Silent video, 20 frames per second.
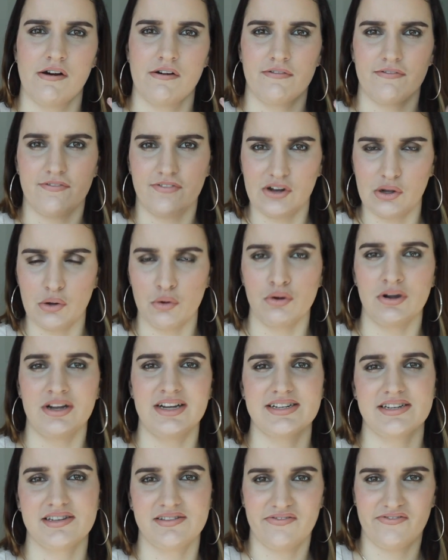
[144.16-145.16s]

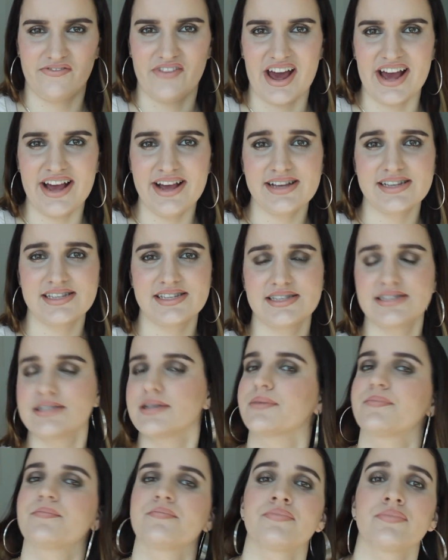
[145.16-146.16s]
flawless face
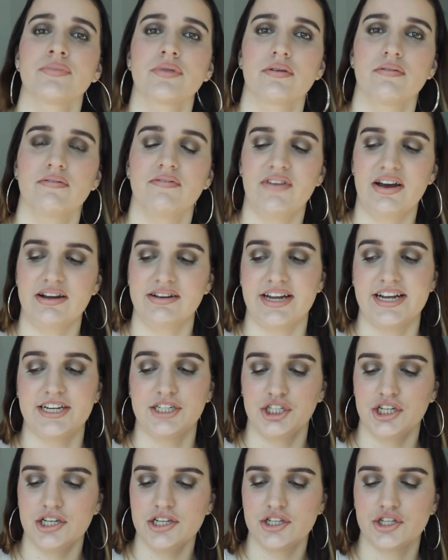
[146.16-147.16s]

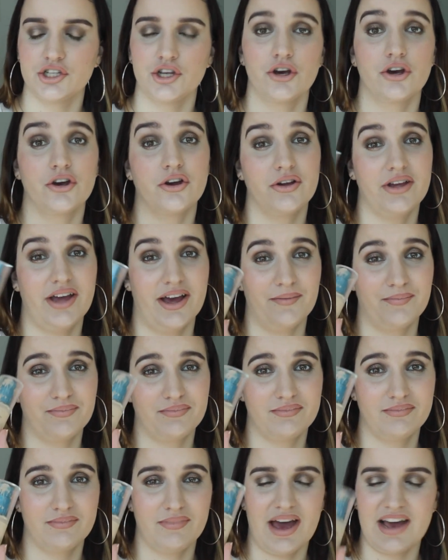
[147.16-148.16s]
foundation. So yeah,
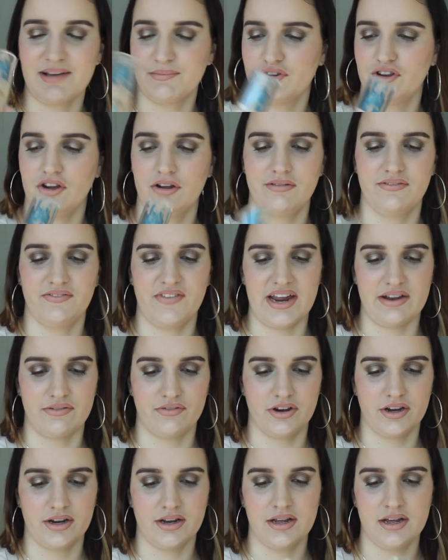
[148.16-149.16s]
absolute
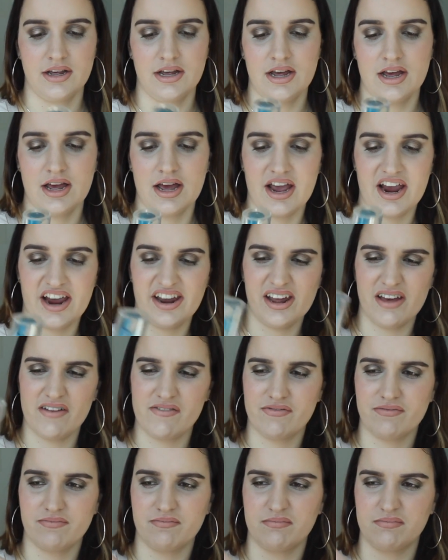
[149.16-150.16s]
favourite. And
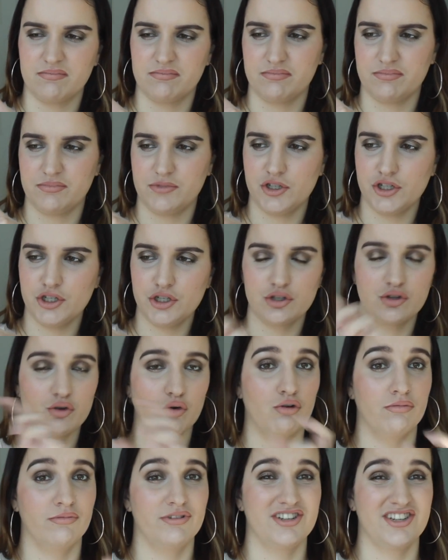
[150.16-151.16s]
I've used
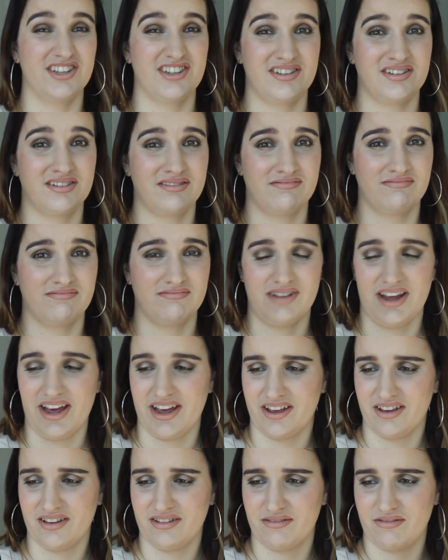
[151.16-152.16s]
almost
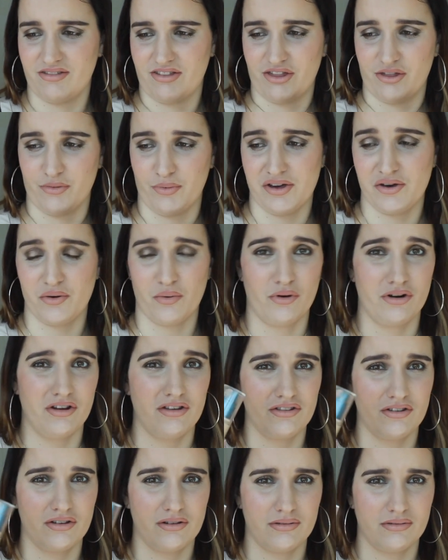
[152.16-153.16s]
like
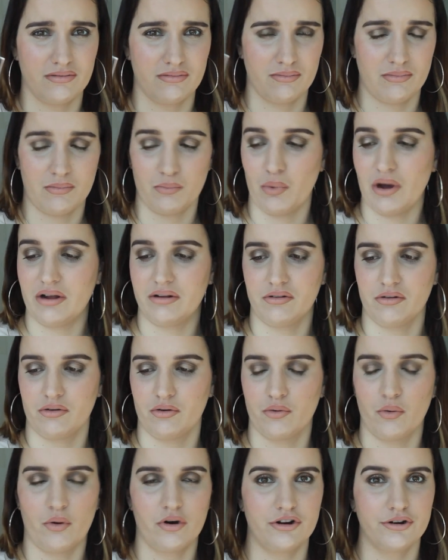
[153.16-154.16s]

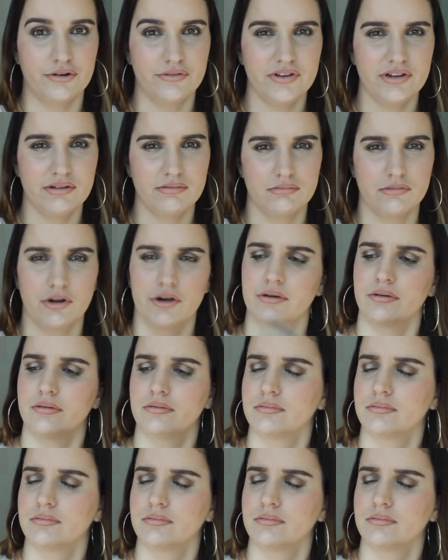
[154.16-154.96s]
1/3 of it. No,